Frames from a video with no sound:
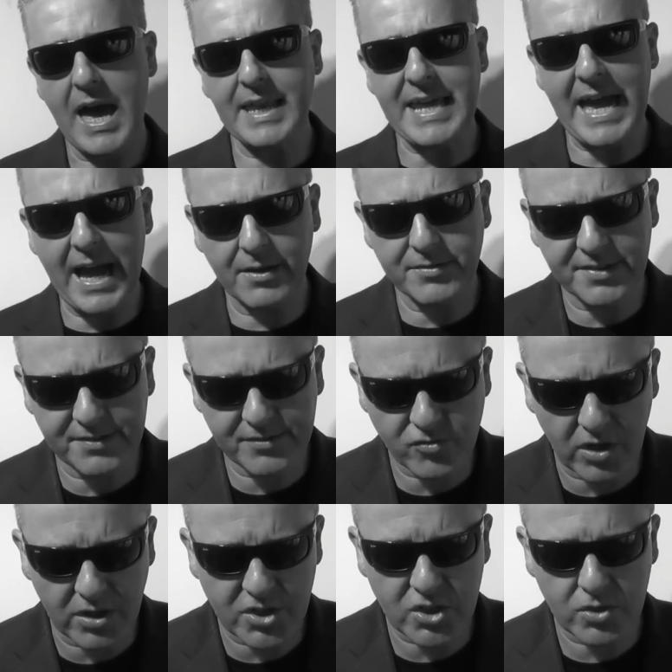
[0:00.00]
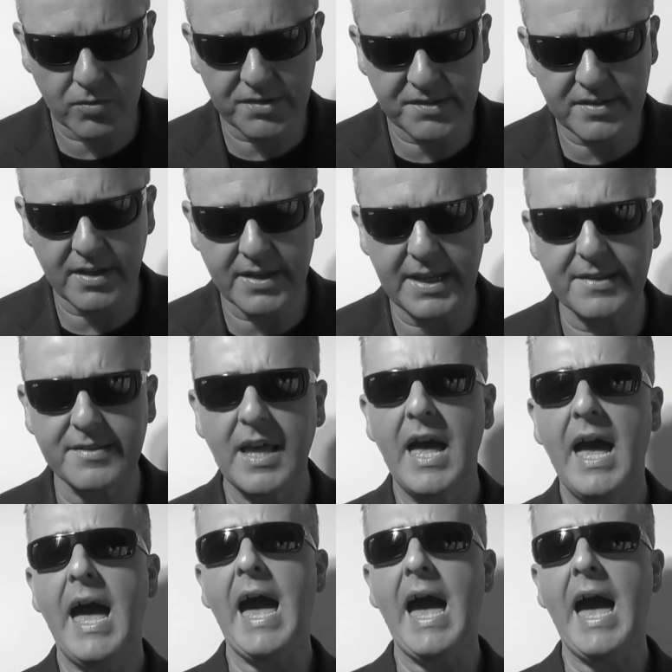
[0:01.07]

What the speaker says: and how to structure your studies.